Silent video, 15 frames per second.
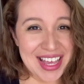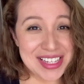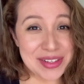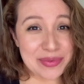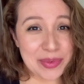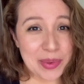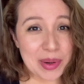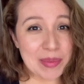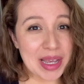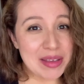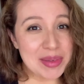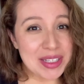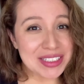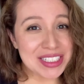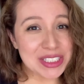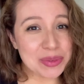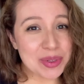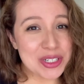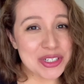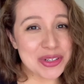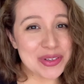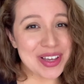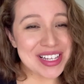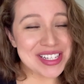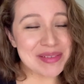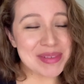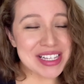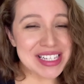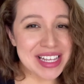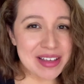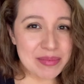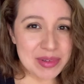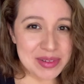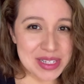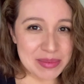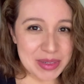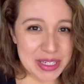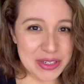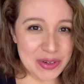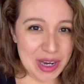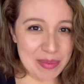As for my meals, I just want to show you guys some examples. I'm going to